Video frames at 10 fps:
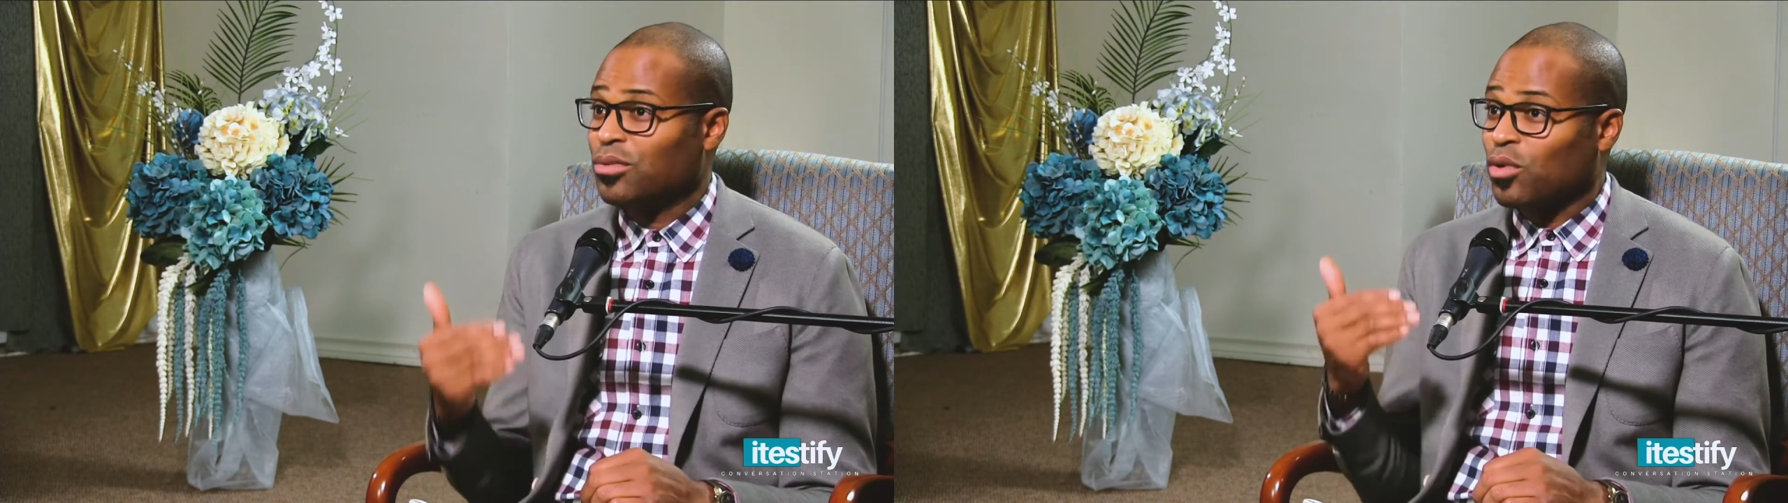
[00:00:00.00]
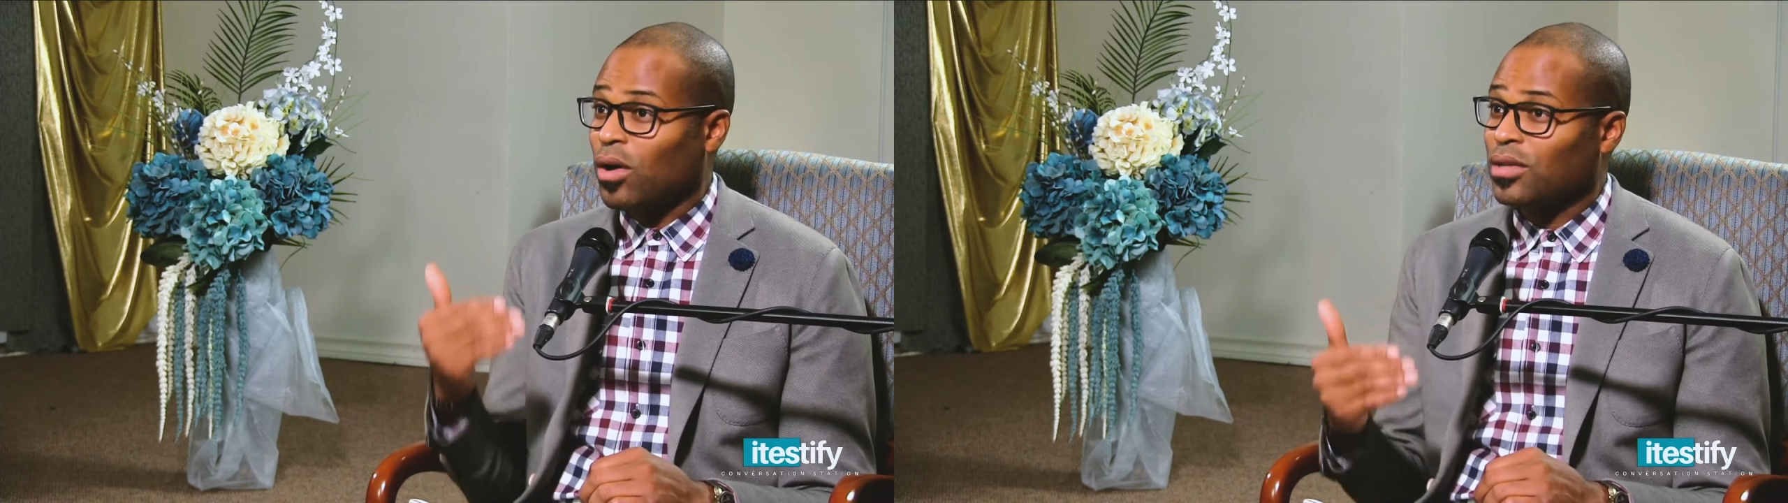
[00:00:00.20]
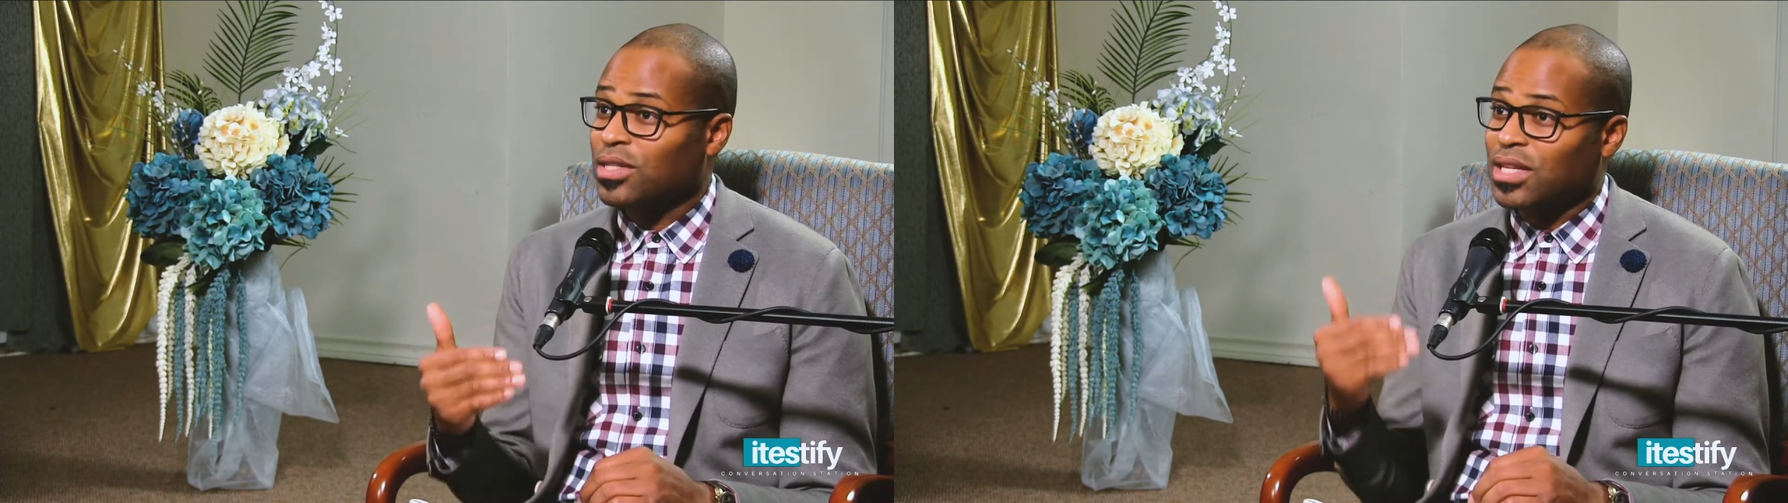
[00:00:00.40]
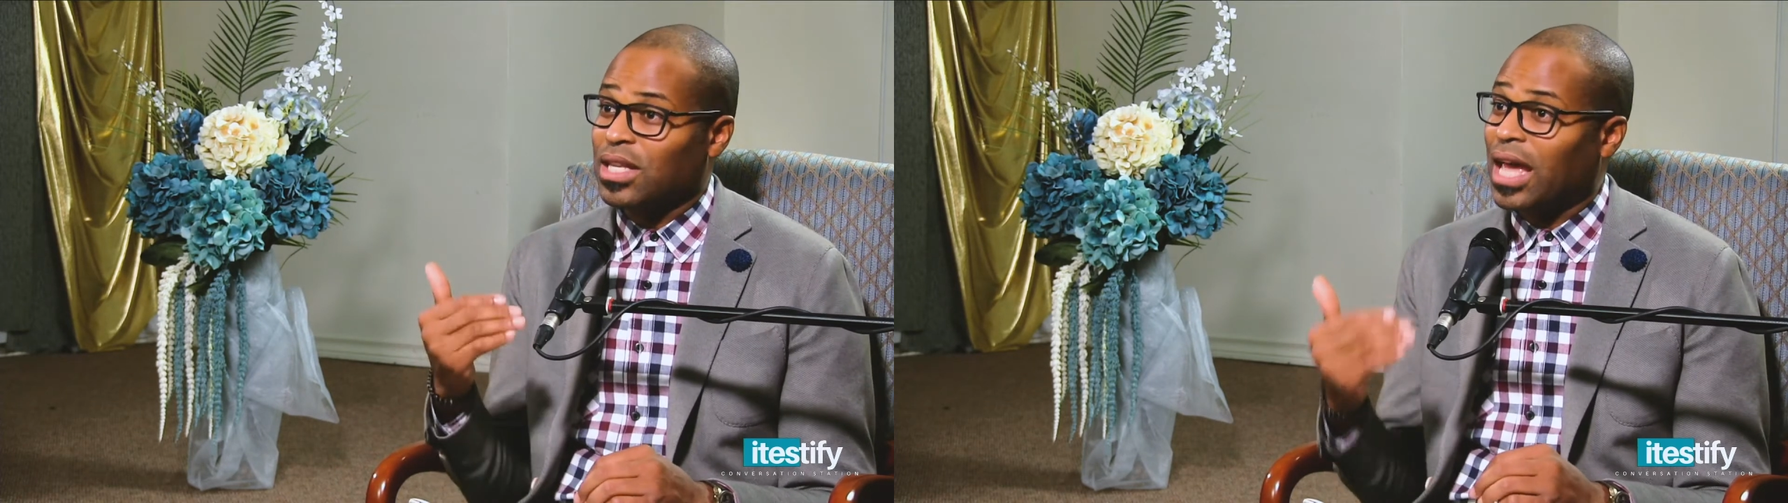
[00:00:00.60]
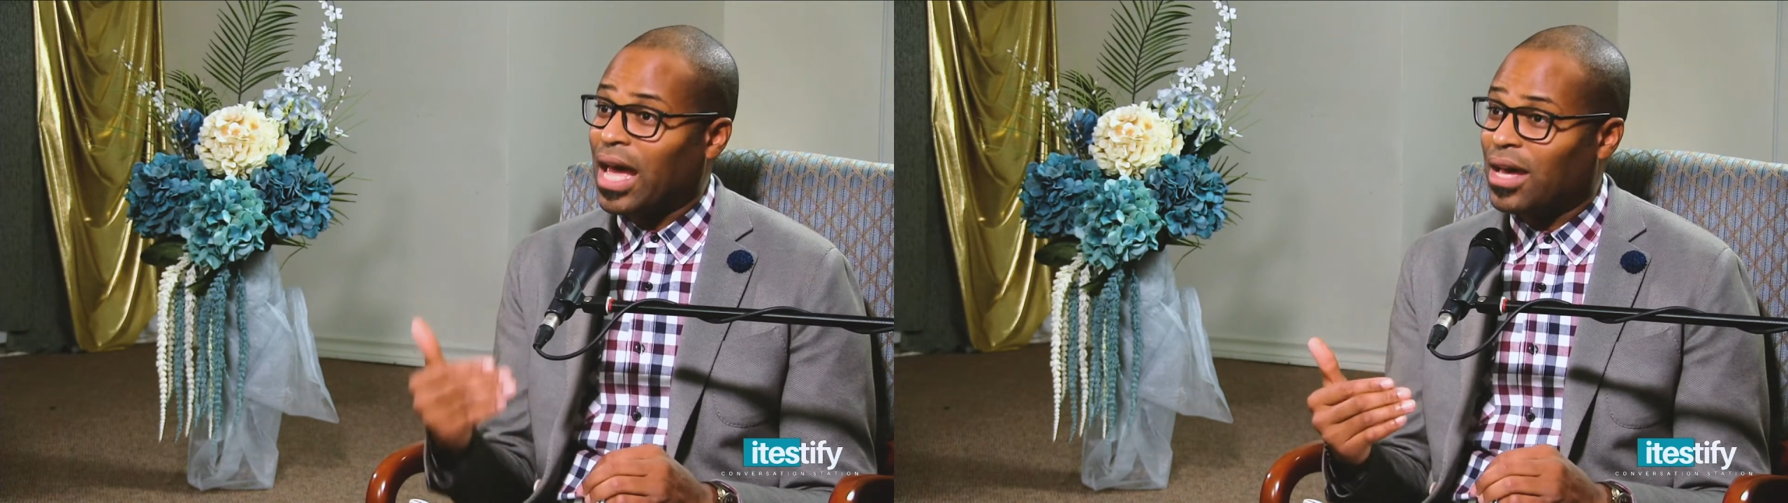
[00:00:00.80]
qualities that he
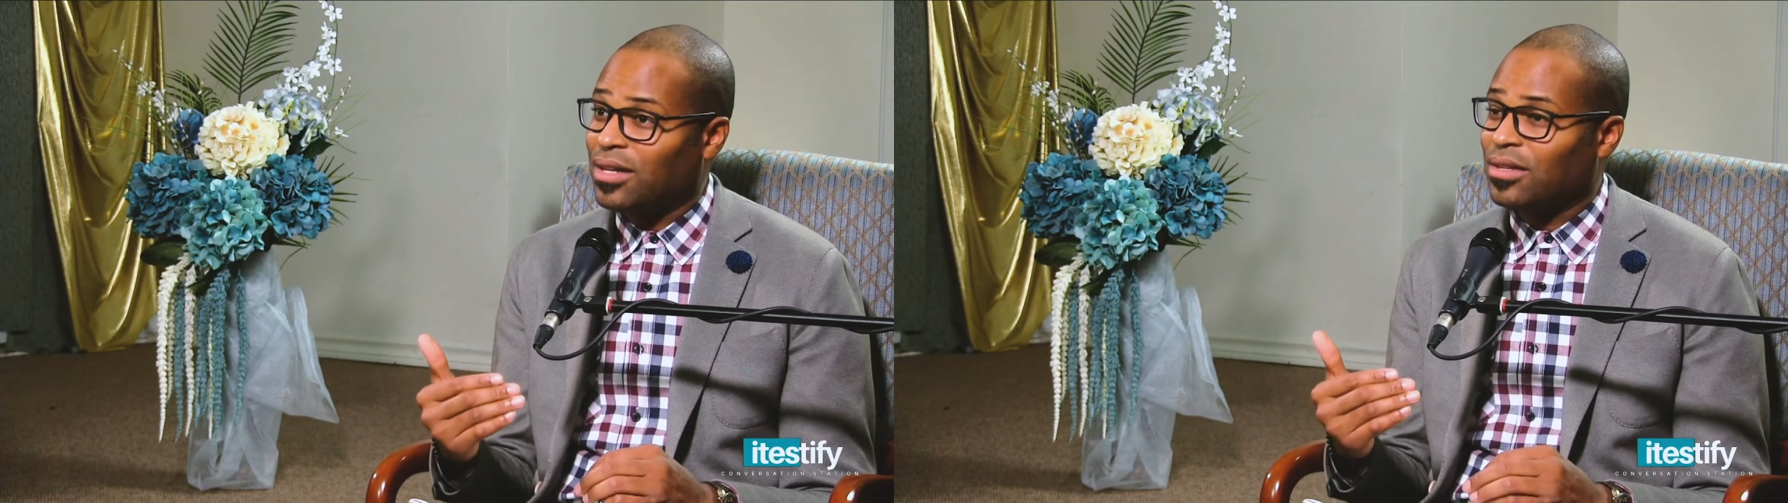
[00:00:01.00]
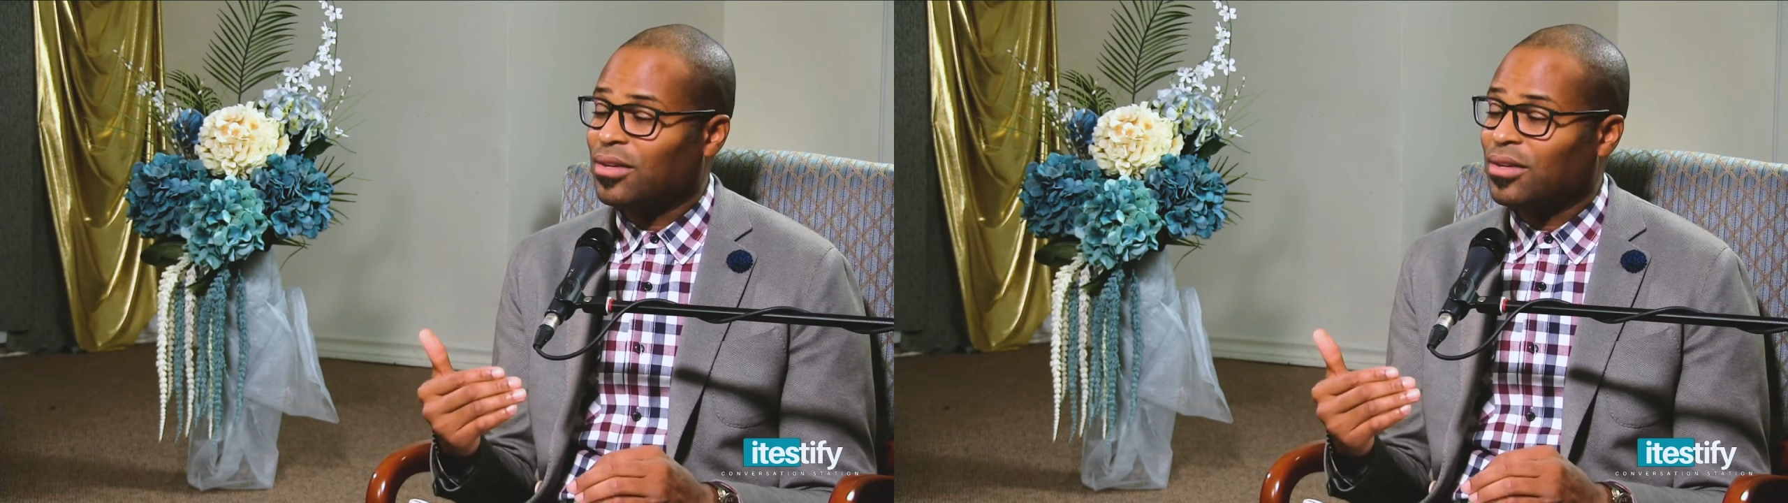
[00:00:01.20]
had,